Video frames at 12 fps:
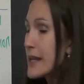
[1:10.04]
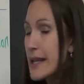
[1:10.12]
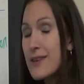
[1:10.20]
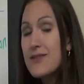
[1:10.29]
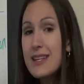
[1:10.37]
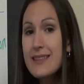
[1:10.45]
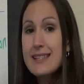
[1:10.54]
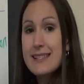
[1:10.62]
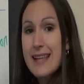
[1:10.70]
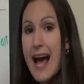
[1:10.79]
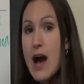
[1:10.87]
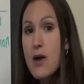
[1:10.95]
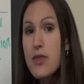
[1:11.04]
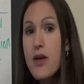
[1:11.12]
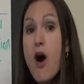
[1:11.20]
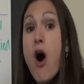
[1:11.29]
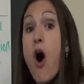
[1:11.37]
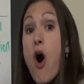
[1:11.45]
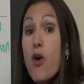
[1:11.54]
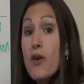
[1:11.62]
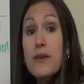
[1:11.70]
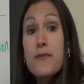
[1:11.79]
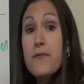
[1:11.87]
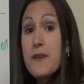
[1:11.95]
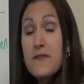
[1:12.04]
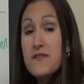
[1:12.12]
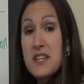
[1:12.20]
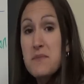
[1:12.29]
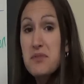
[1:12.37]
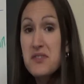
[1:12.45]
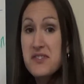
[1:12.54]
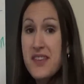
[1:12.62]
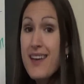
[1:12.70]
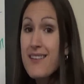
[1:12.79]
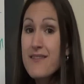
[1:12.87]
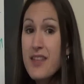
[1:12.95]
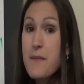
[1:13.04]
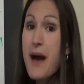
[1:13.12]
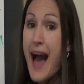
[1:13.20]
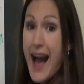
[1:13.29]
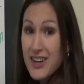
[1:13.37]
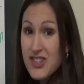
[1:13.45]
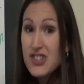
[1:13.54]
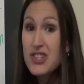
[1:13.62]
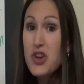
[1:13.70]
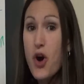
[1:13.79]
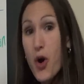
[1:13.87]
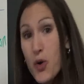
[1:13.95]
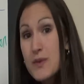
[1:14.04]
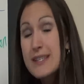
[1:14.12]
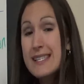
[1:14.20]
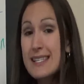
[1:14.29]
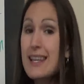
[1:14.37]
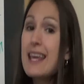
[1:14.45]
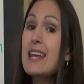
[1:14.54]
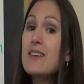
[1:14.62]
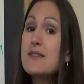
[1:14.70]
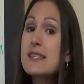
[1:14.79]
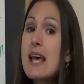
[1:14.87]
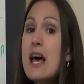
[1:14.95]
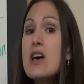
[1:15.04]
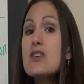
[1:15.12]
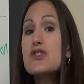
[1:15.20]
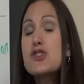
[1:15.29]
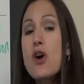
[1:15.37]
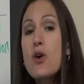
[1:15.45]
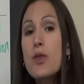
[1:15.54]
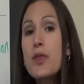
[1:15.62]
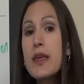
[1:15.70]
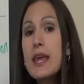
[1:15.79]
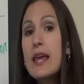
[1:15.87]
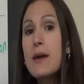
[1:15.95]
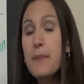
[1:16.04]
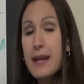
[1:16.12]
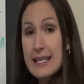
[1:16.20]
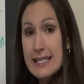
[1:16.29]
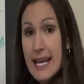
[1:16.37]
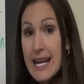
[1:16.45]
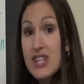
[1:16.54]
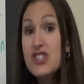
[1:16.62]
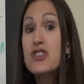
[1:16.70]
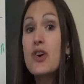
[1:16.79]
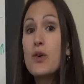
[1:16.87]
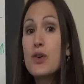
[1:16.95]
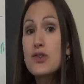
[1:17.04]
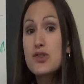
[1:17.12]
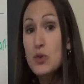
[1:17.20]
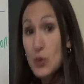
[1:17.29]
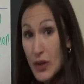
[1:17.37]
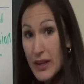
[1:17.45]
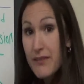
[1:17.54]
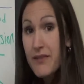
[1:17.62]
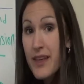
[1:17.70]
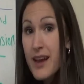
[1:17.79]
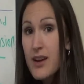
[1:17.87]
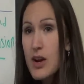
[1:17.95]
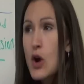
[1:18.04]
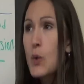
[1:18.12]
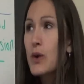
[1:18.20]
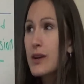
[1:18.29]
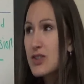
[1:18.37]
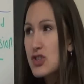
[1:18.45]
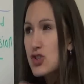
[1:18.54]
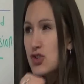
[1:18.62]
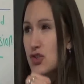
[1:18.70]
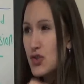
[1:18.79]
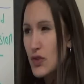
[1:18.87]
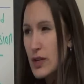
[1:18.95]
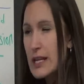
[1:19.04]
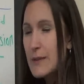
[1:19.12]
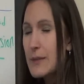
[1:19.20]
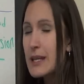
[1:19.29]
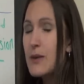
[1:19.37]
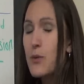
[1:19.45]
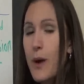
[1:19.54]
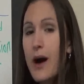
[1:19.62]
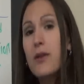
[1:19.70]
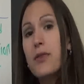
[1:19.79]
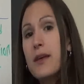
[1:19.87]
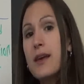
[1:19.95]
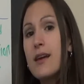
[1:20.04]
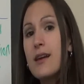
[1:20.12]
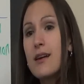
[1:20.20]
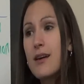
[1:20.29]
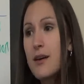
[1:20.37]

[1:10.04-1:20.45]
lived in the South, only 15% of them actually owned slaves. So the plantation owners who lived there were extremely wealthy,